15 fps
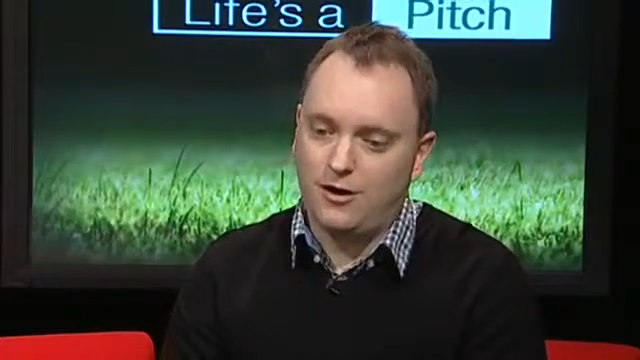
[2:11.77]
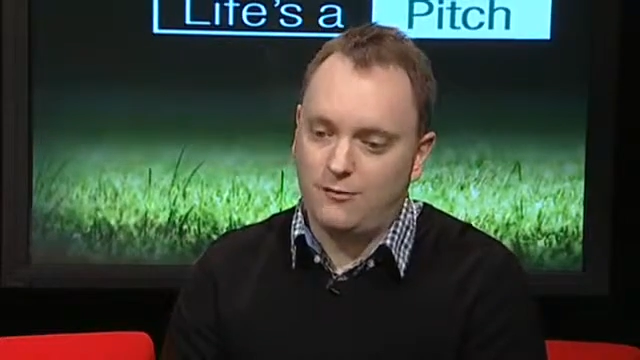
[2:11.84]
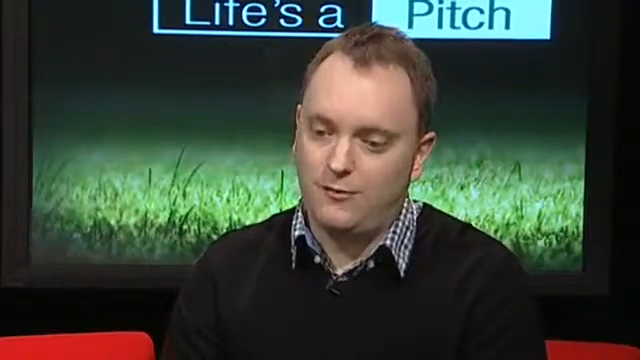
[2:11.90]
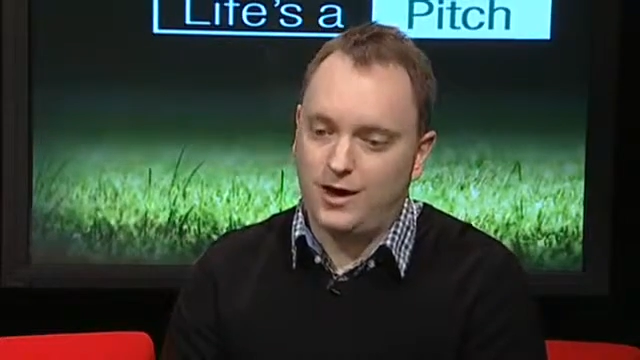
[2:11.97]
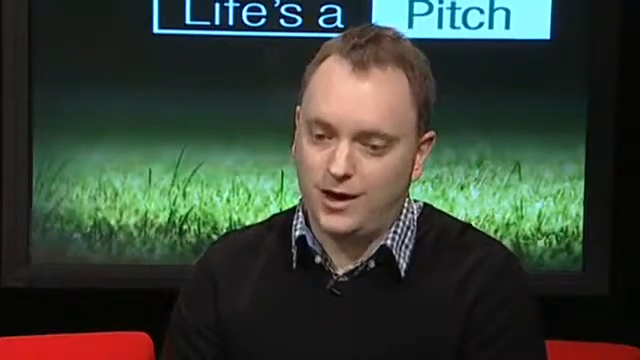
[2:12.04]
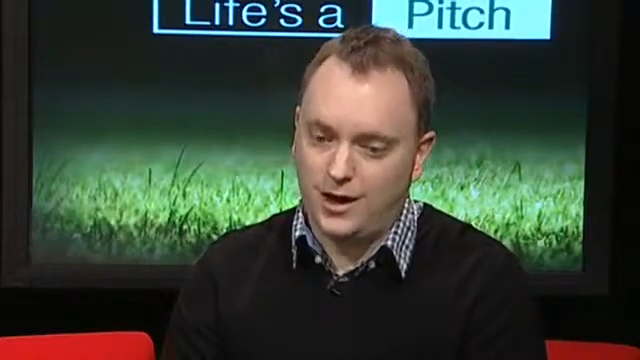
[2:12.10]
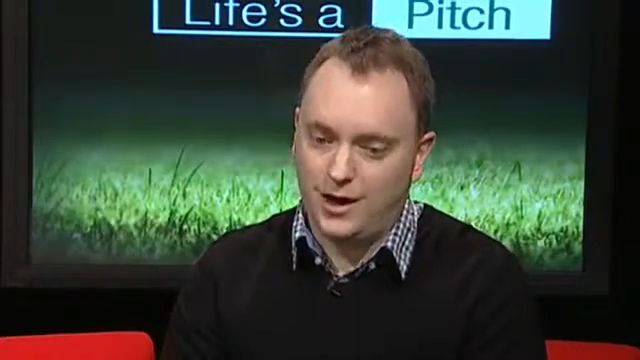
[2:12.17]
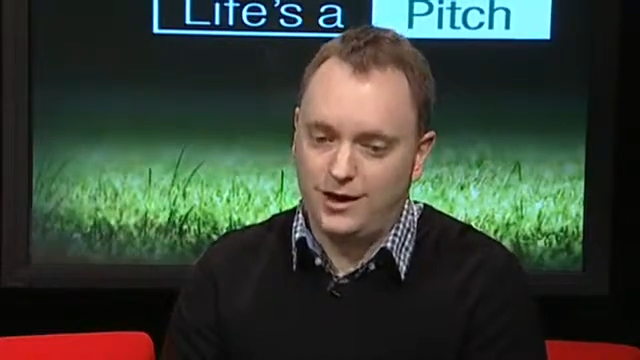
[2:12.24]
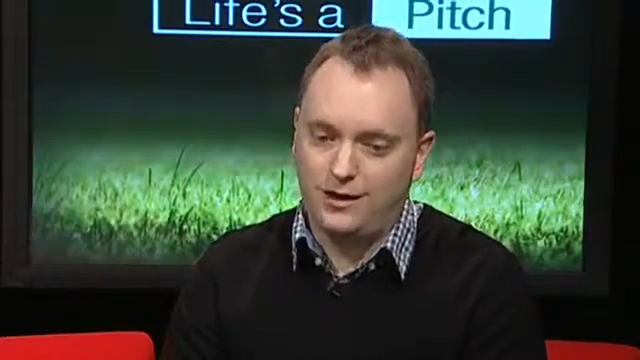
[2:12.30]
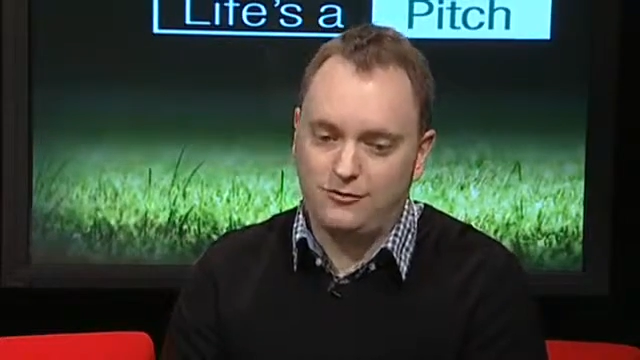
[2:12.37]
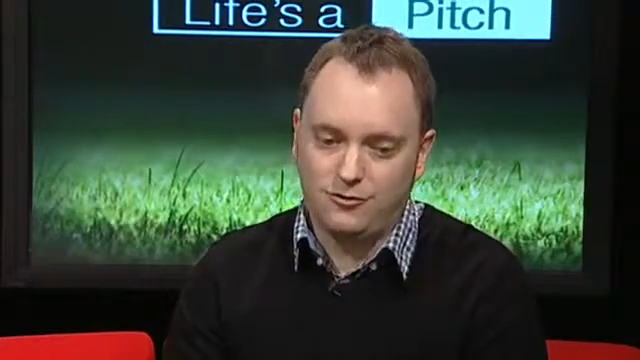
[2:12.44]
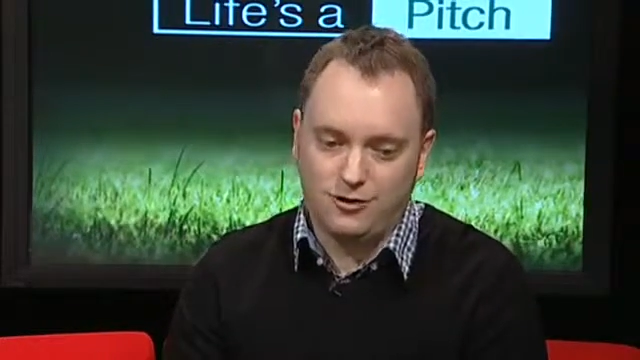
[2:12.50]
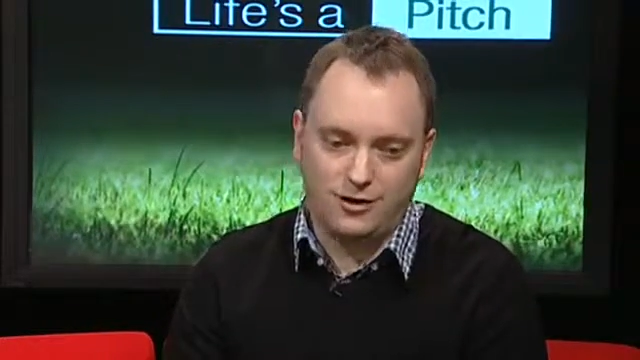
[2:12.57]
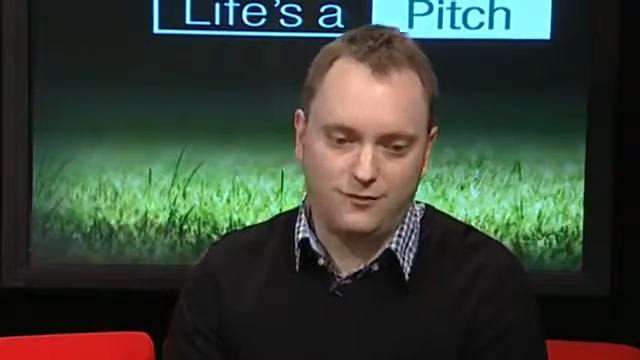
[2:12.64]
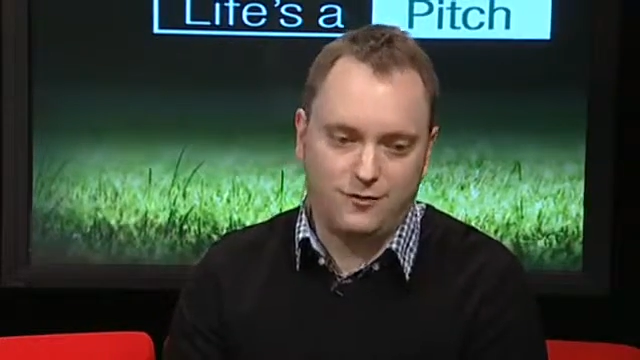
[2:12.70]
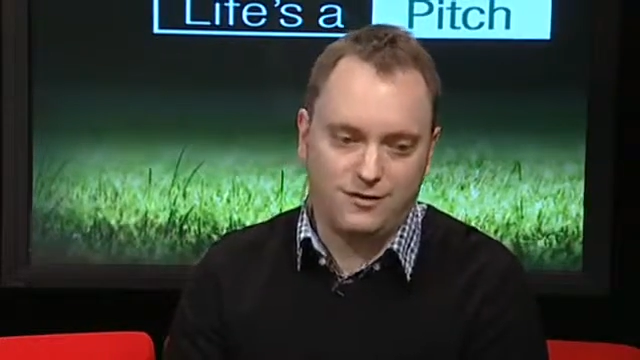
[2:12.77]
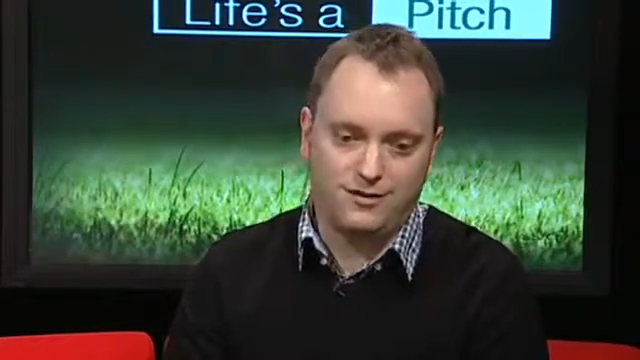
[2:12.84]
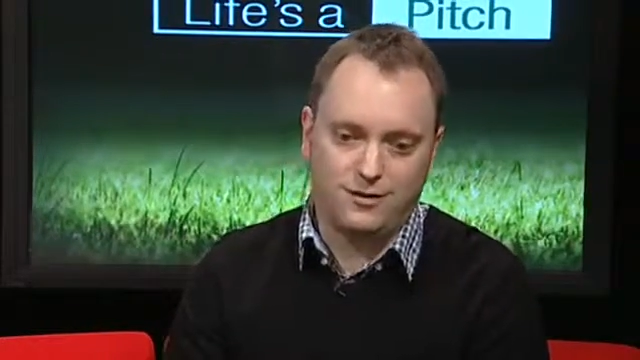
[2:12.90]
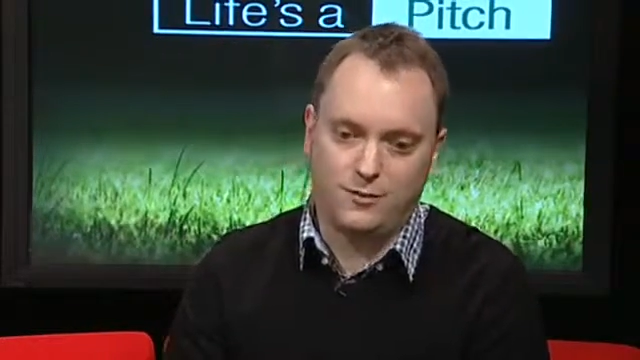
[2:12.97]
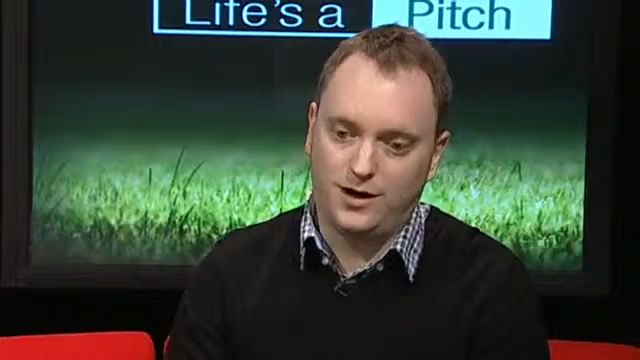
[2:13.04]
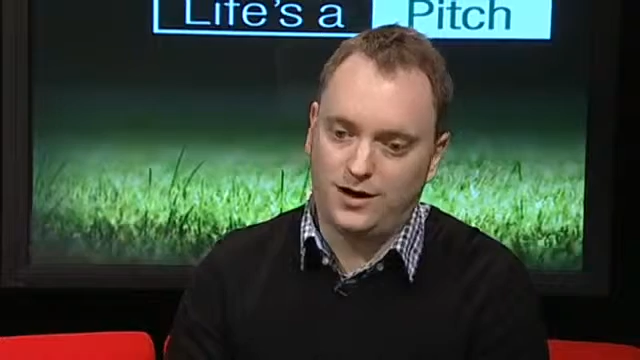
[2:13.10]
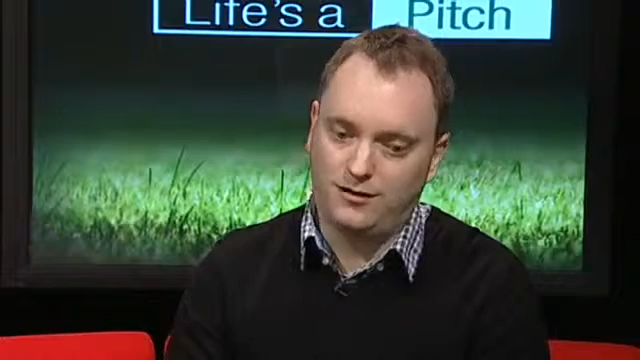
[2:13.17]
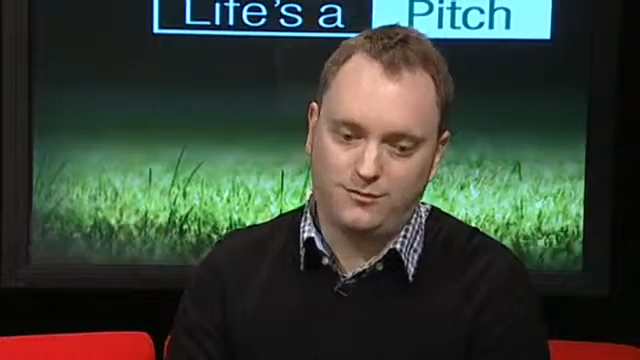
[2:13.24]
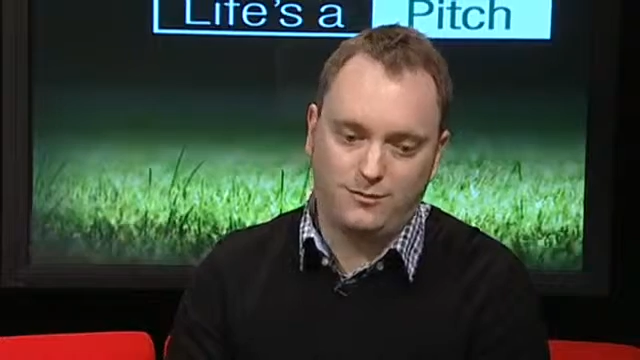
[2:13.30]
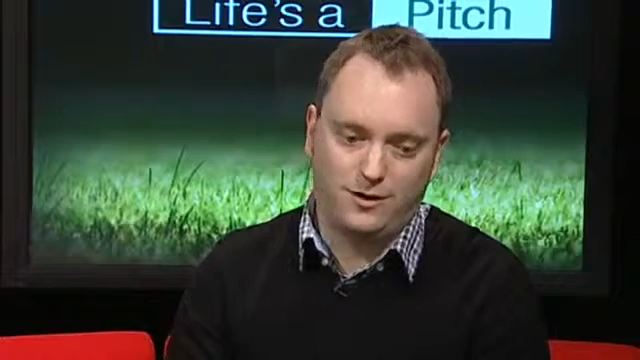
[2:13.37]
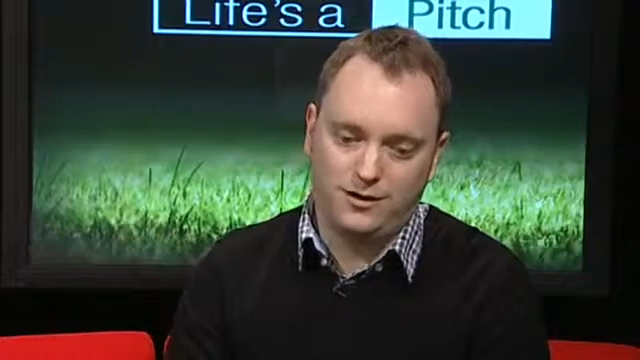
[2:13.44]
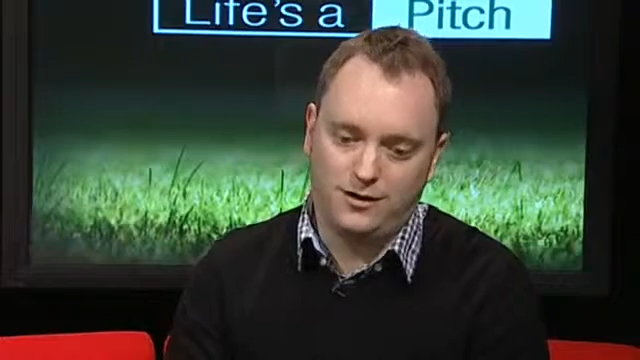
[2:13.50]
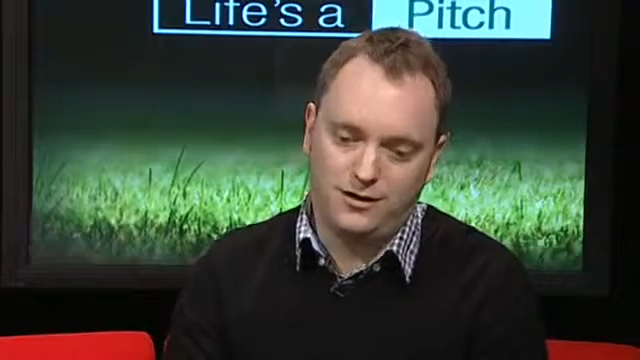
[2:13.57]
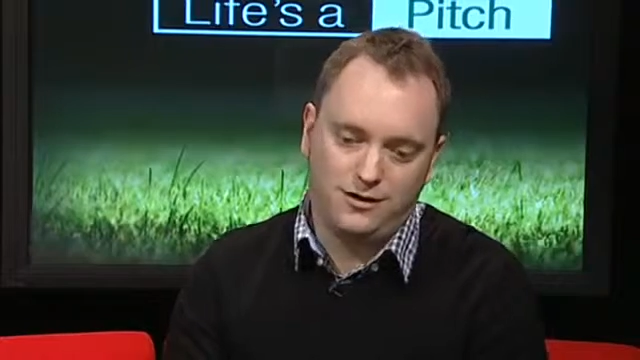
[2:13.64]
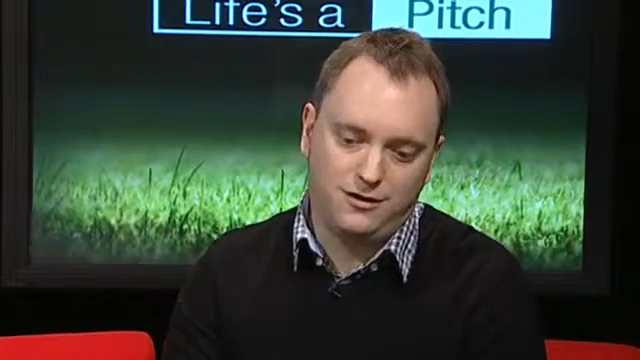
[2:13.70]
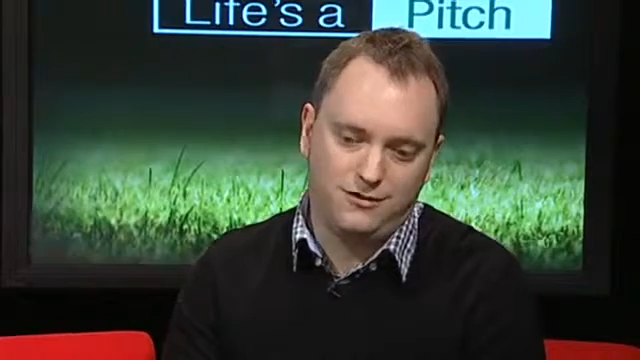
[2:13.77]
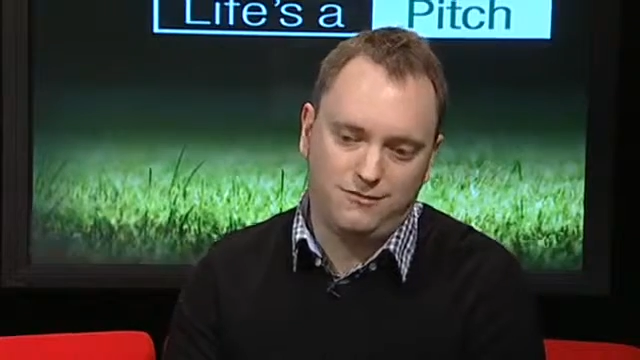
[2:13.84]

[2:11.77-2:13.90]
going back in and trying to find someone else, but